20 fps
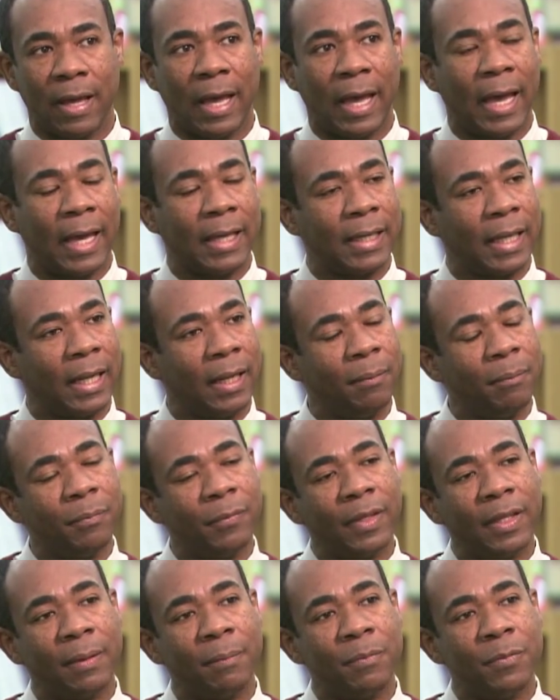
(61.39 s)
and help
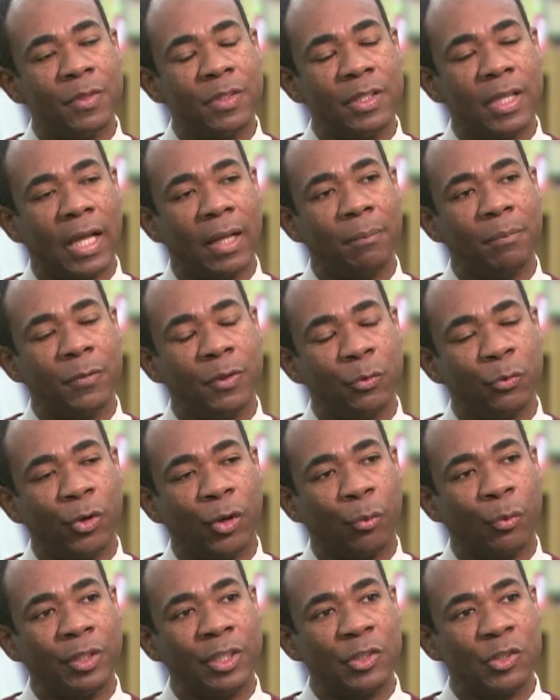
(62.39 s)
them help
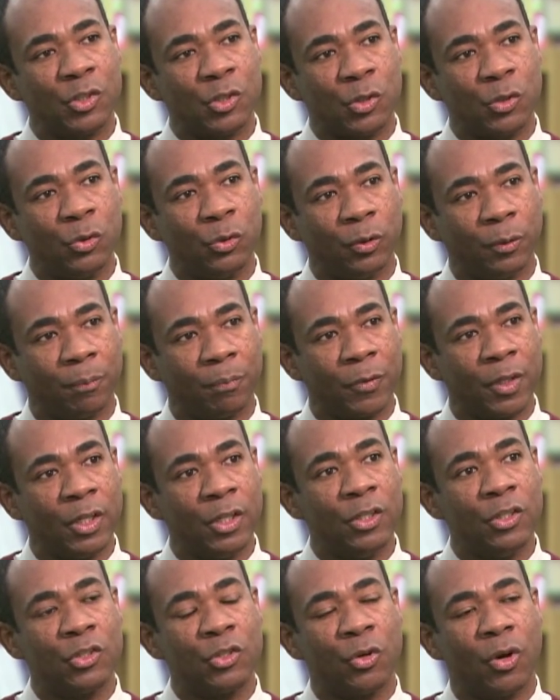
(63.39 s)
work with the school
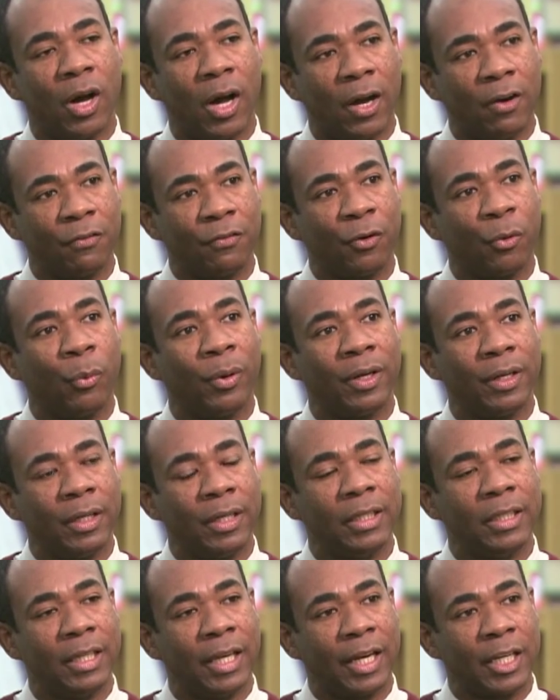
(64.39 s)
to offer what
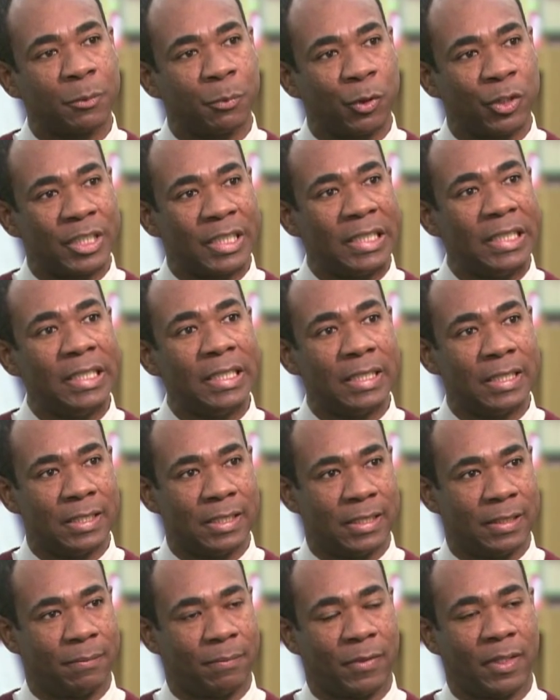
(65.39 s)
their
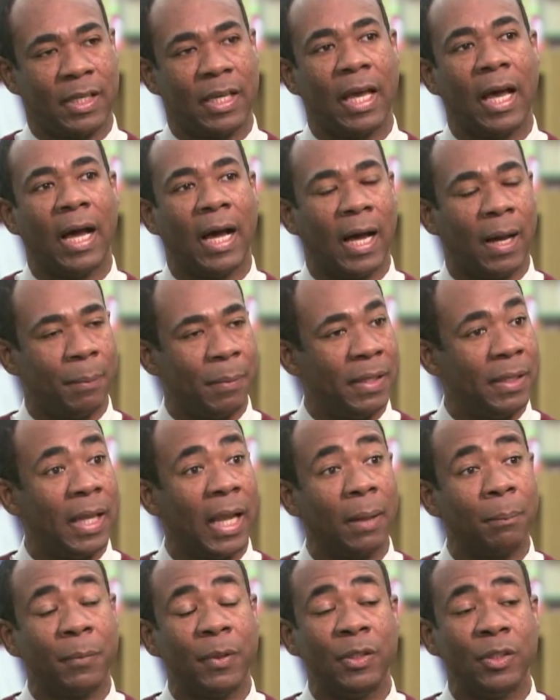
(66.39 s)
expertise um, in
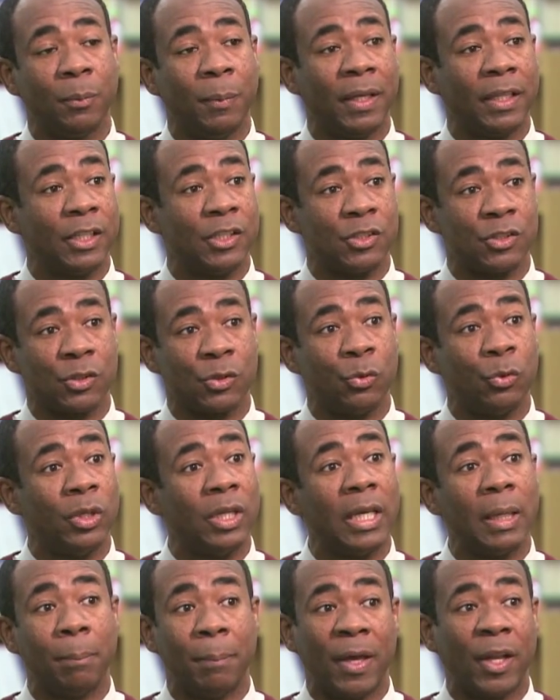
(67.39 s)
helping to make the
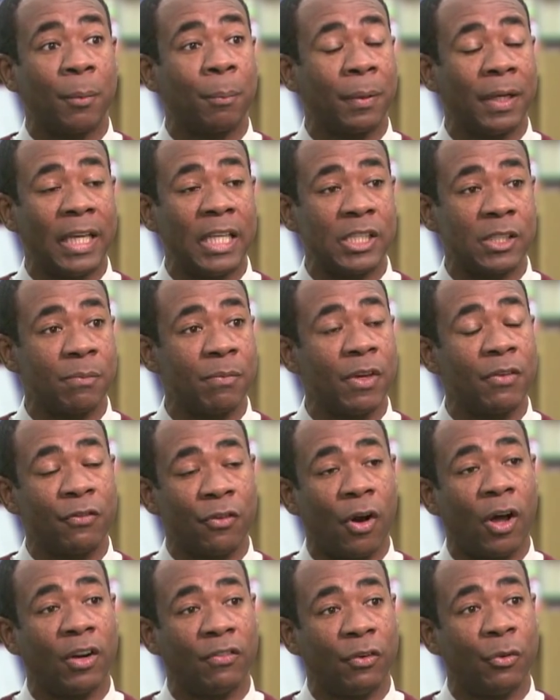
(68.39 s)
school a better place
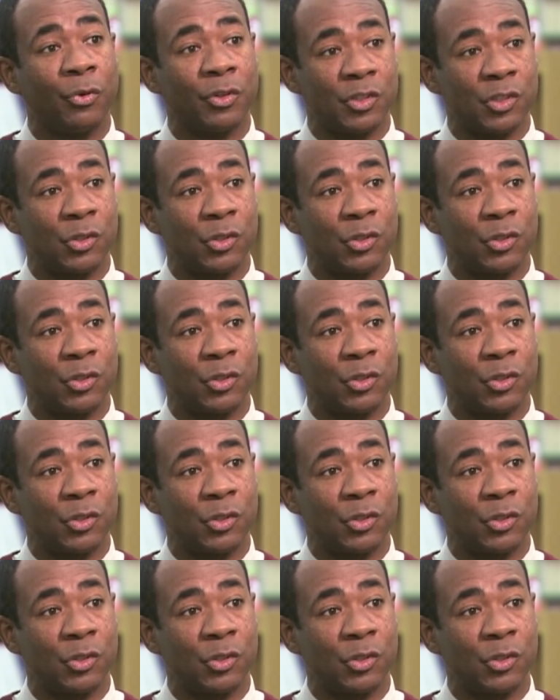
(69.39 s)
for all of our